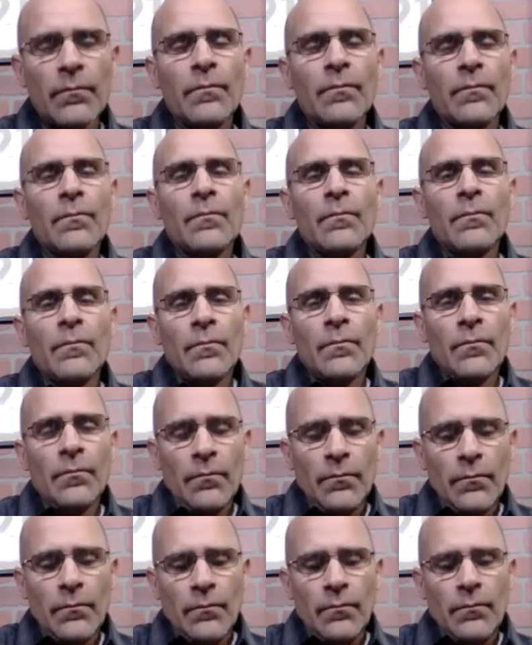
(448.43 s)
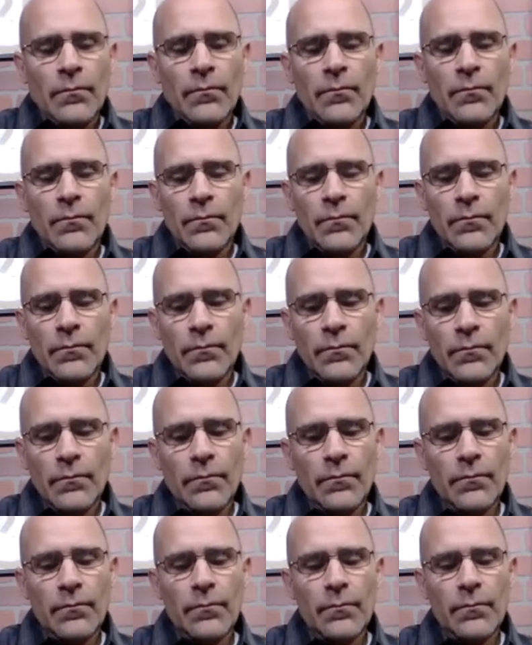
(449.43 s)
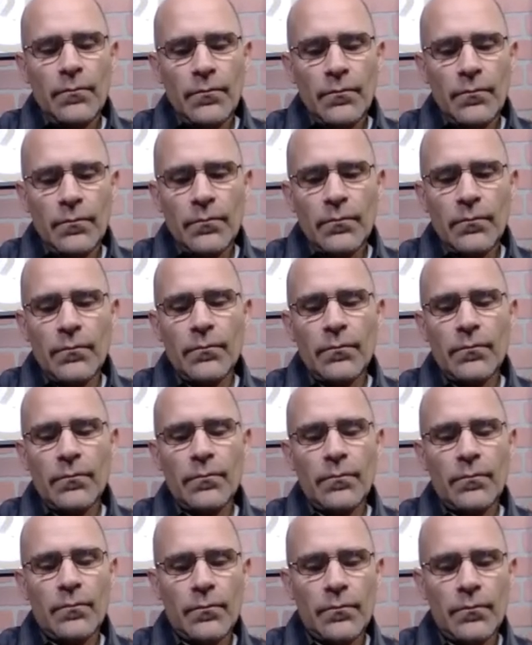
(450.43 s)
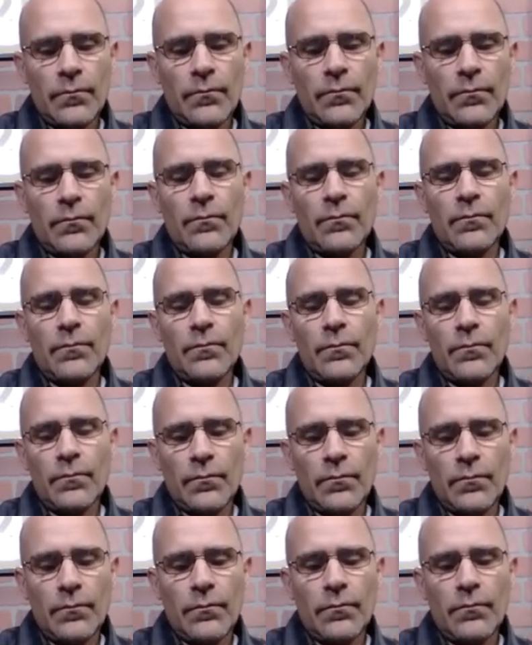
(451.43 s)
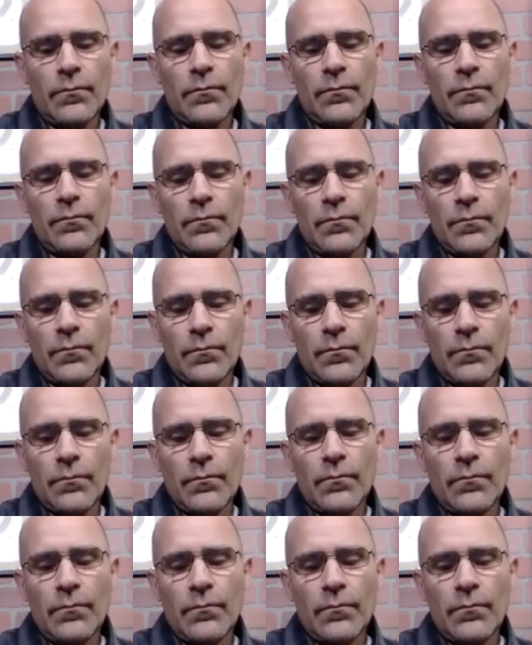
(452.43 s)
(silent)